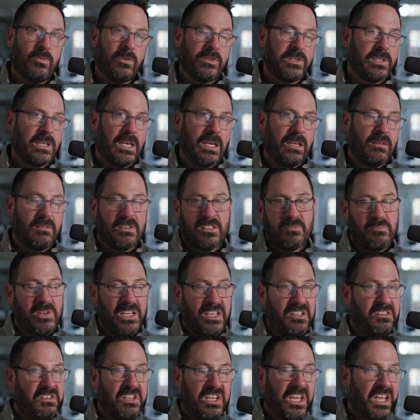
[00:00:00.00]
once again, because my
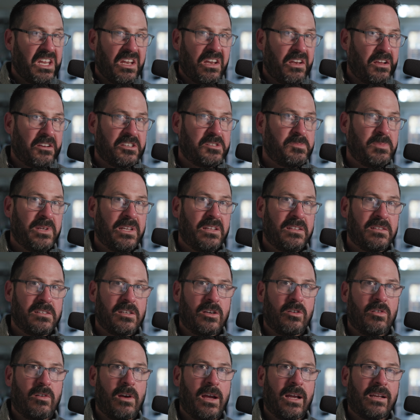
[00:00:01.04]
indicated airspeed isn't
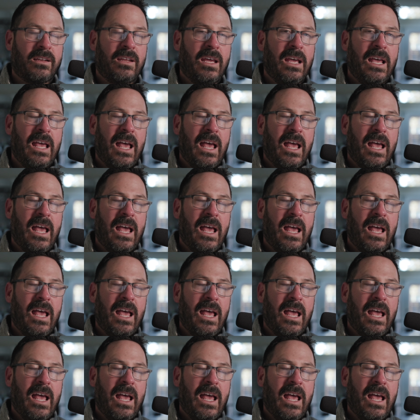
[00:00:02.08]
correct.